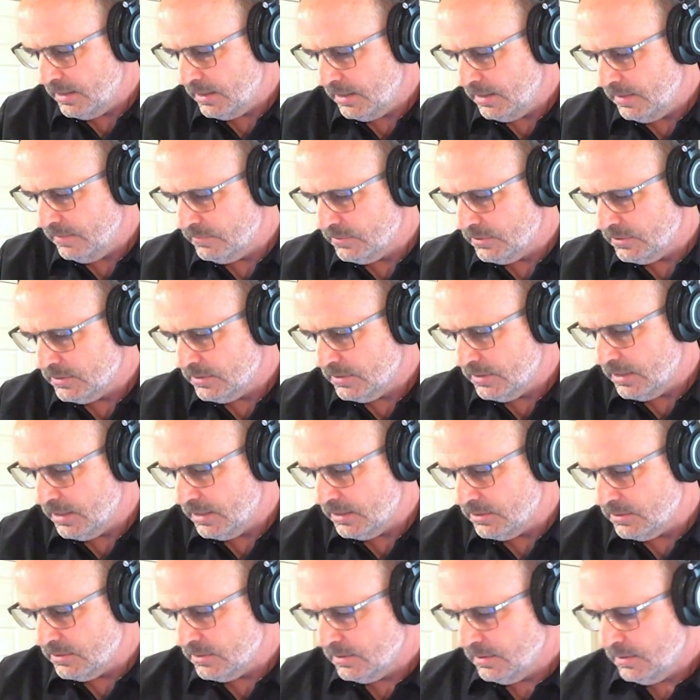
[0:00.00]
of gives us a
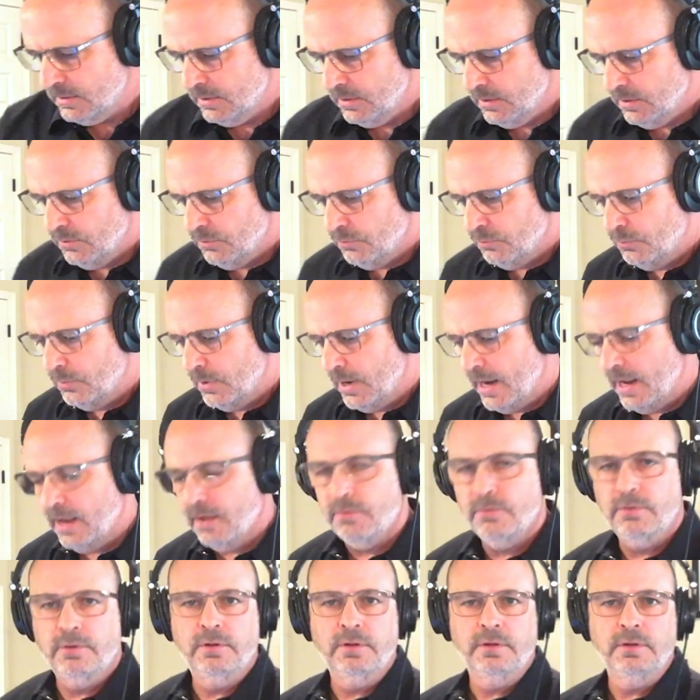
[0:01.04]
nice
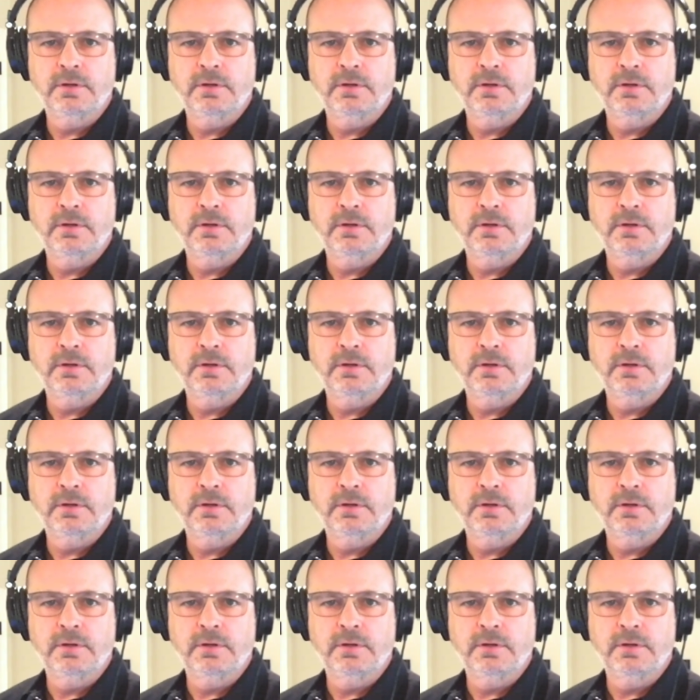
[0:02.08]
round,